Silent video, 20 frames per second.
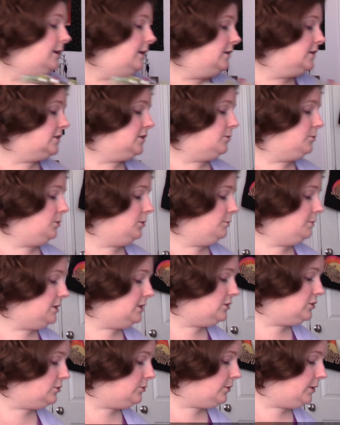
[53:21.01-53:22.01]
So we'll be
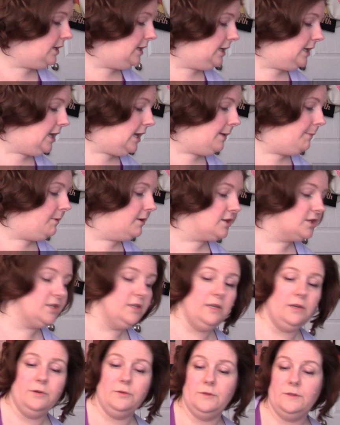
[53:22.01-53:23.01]
doing a bunch of
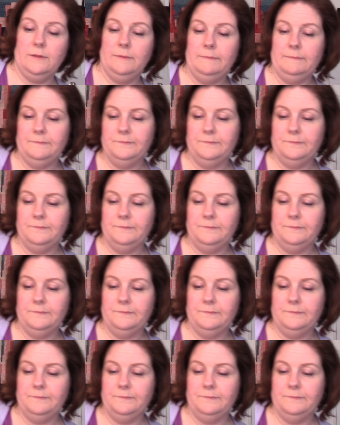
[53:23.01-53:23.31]
those.